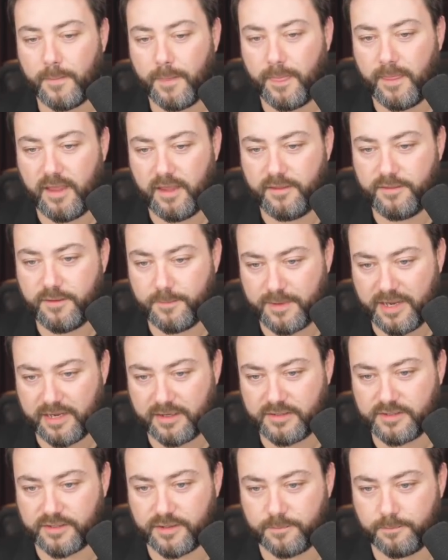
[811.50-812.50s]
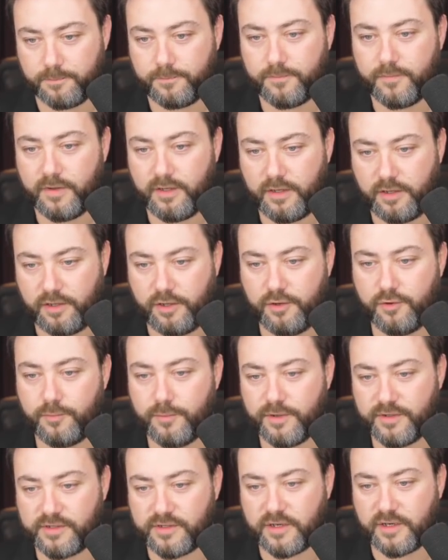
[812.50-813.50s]
In the maxim,
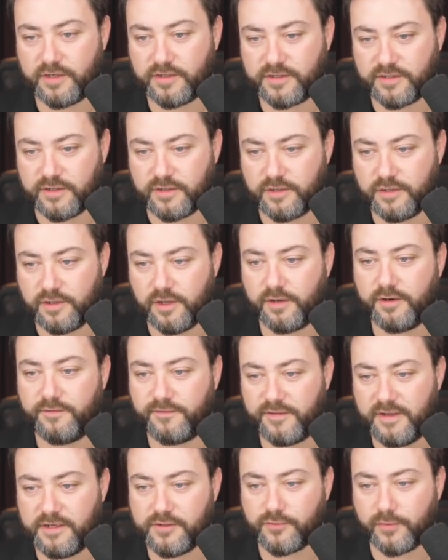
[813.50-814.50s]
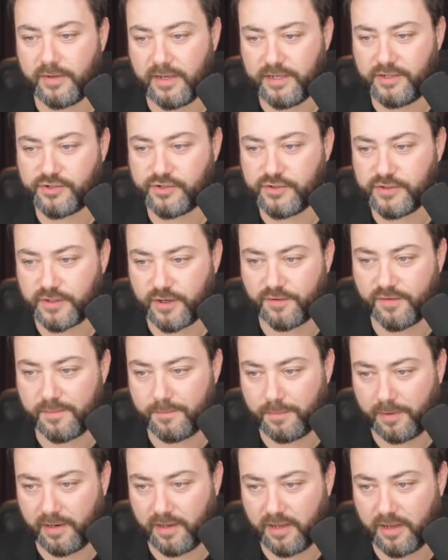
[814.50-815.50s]
Hume asserts that none of these relations are
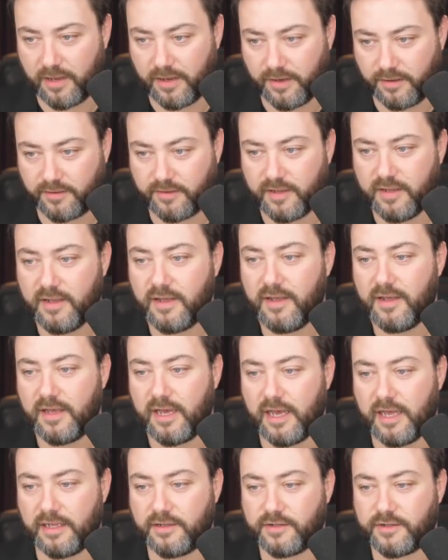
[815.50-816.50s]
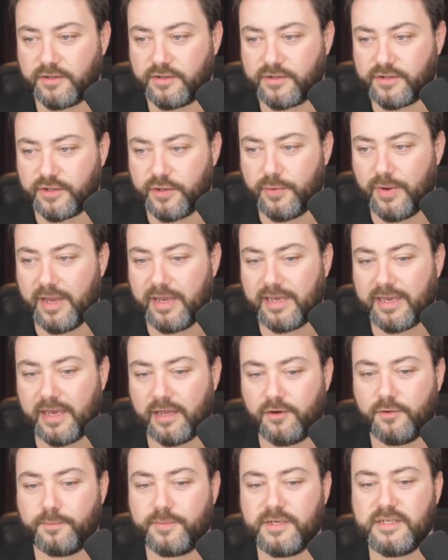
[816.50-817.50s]
implied, and so it
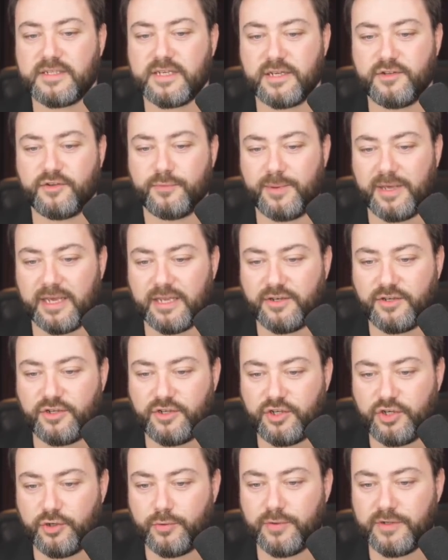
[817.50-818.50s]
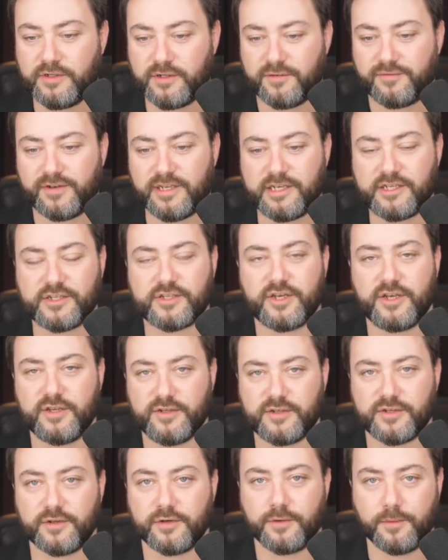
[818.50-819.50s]
cannot be said to be intuitively
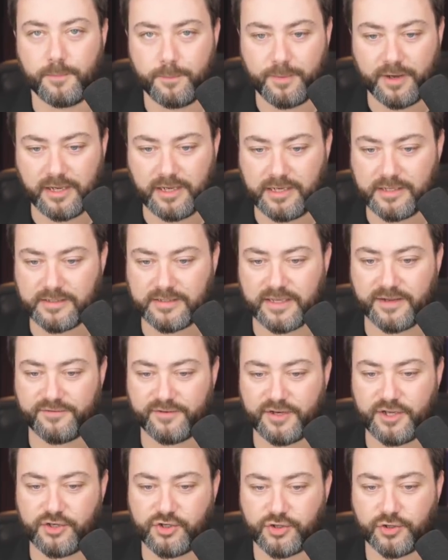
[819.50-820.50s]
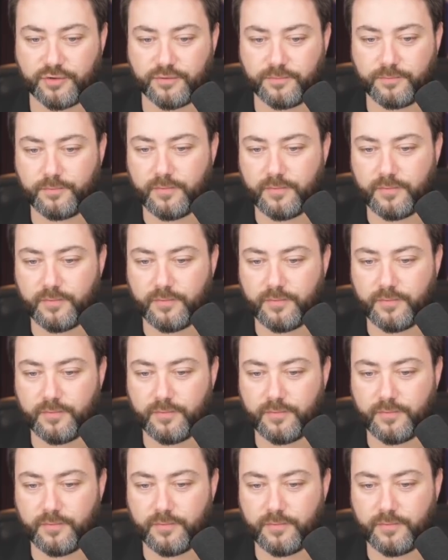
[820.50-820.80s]
certain by his definition.